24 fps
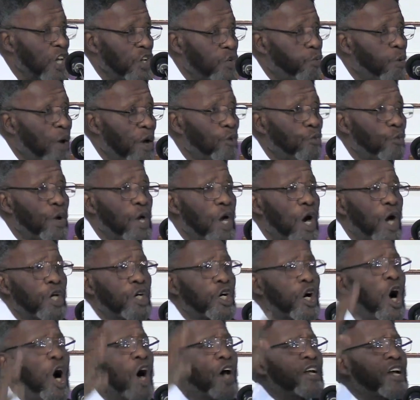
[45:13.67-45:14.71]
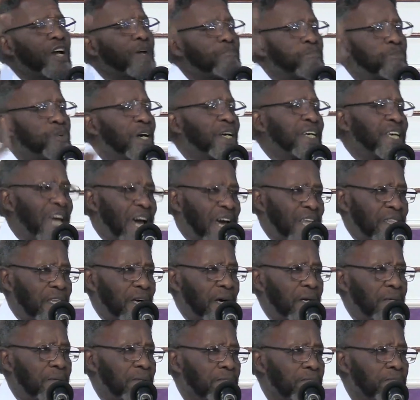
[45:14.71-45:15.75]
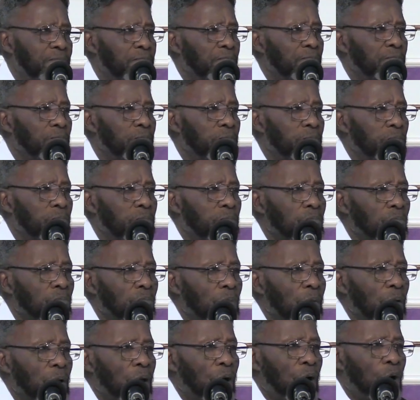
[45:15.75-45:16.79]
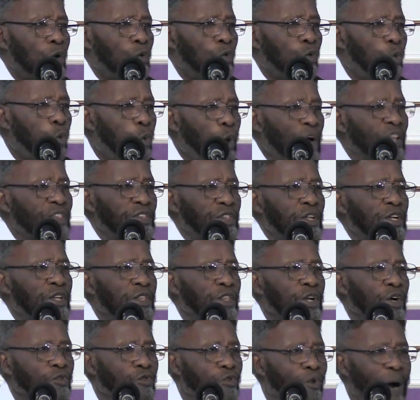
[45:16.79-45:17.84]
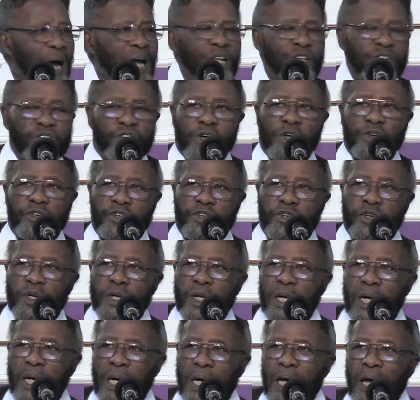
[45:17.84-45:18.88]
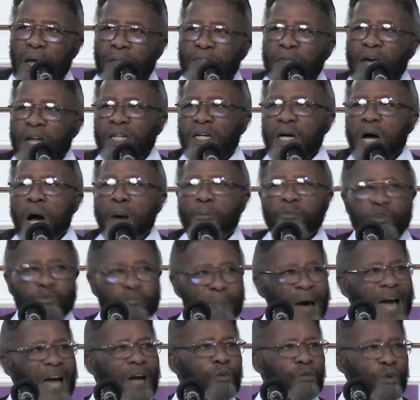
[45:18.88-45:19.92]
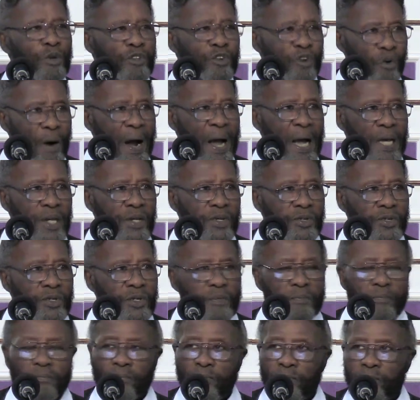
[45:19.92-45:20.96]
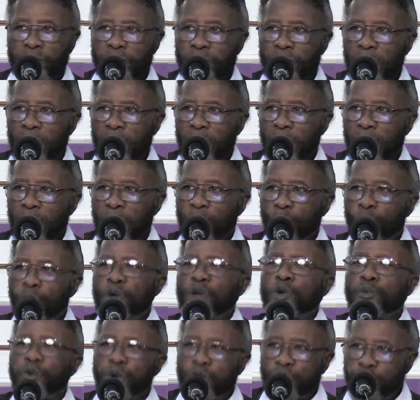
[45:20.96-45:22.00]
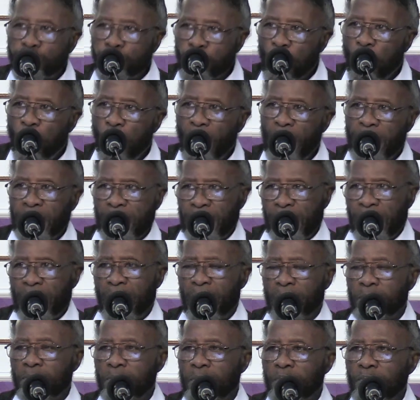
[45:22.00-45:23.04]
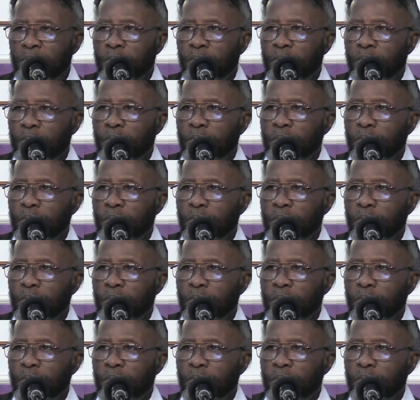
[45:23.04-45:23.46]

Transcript: is when we are caught up together with the righteous that comes back with Christ, we will join them